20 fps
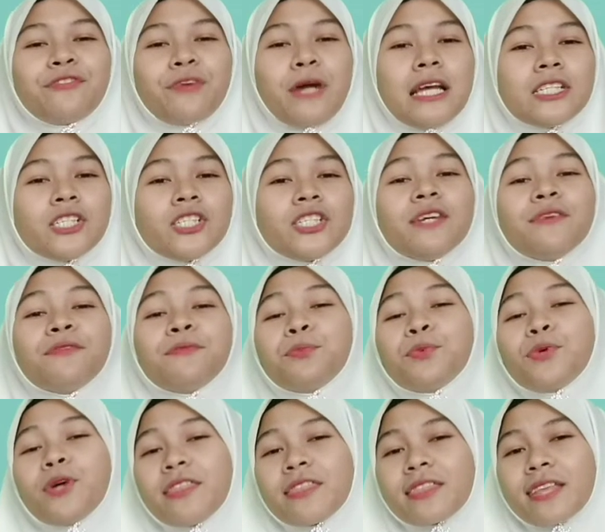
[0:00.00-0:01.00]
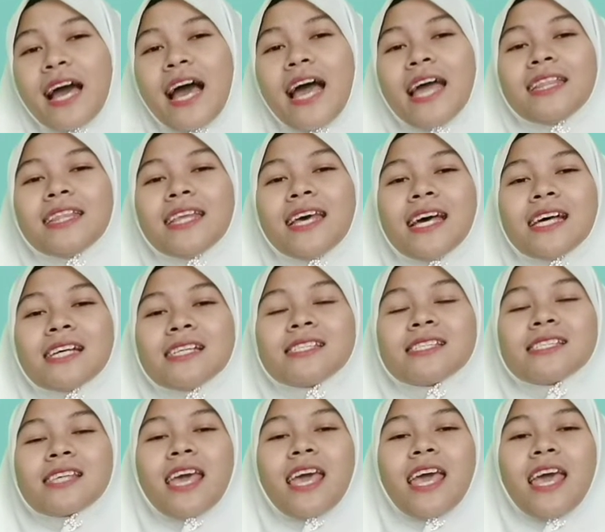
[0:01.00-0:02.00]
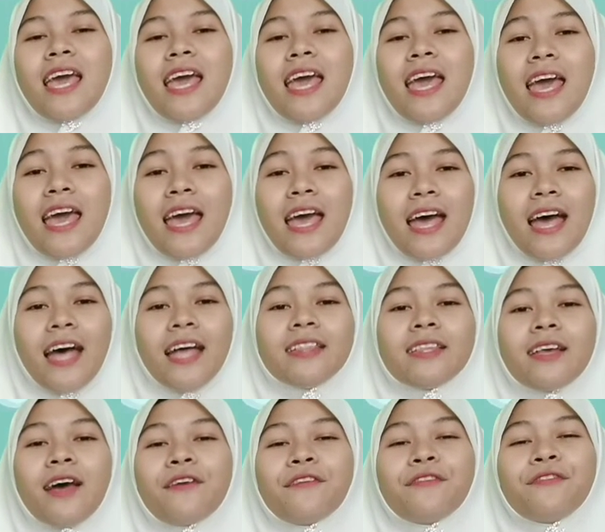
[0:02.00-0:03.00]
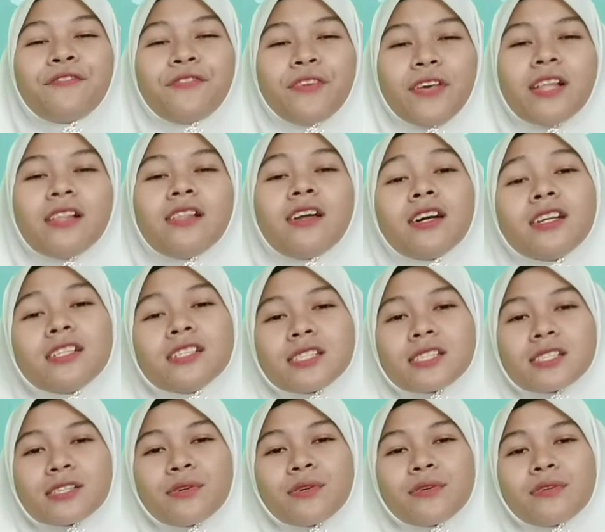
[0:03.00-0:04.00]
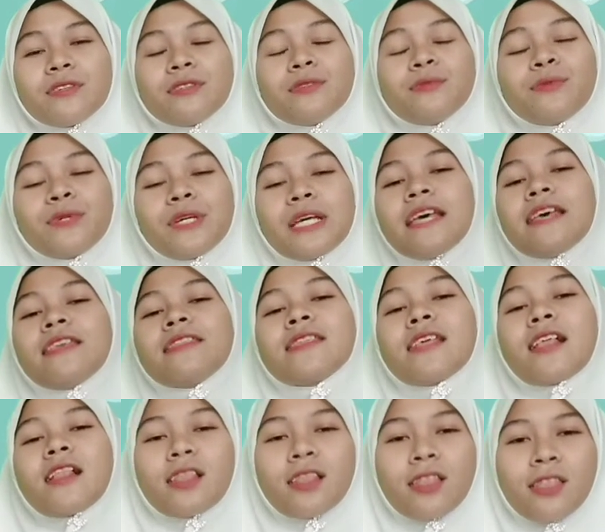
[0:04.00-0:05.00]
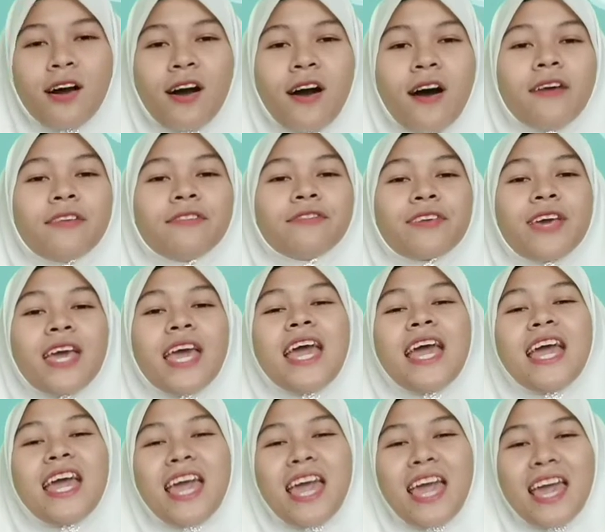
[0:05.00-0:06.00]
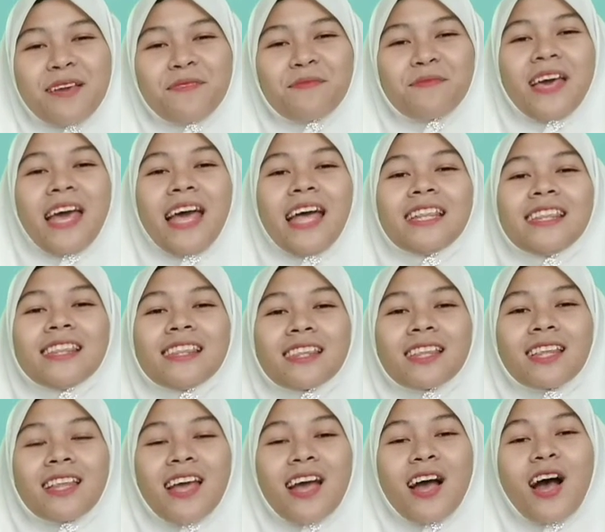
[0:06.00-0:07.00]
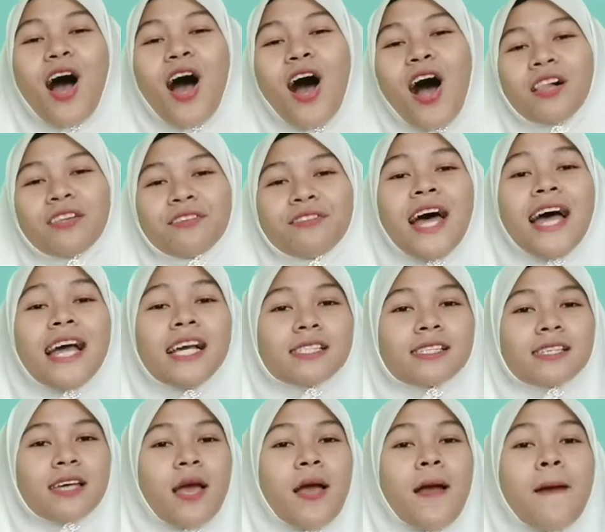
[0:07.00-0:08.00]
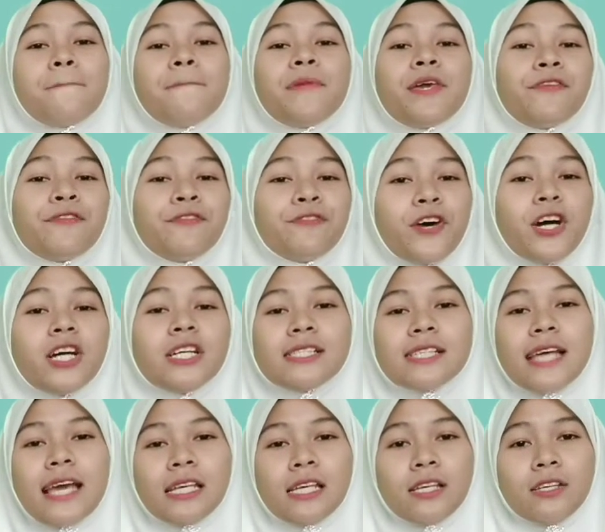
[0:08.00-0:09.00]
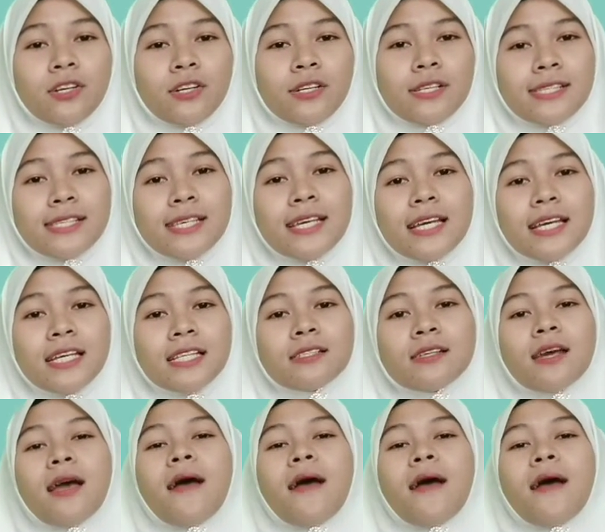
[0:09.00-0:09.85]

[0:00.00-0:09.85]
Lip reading: friendship with kindness. And fill our school with love. Amen. Alright, before taking your seat,